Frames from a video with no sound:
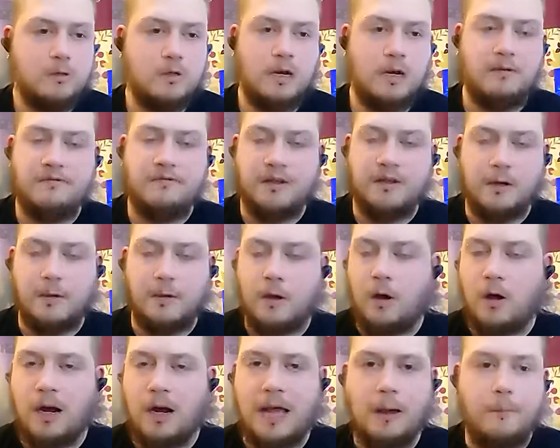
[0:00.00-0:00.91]
trying to figure
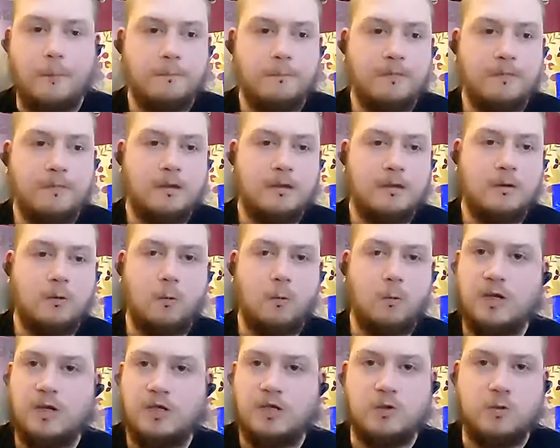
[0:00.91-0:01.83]
it all out,
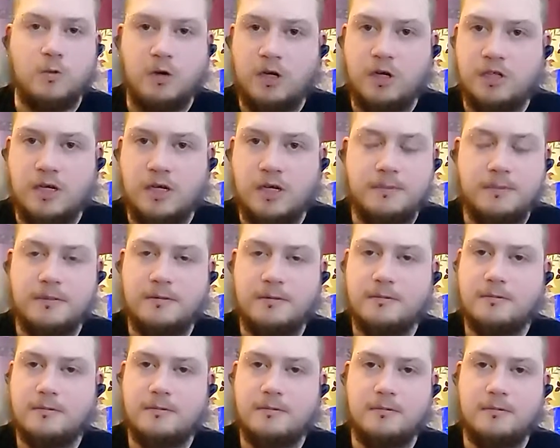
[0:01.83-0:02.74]
we just worshipped.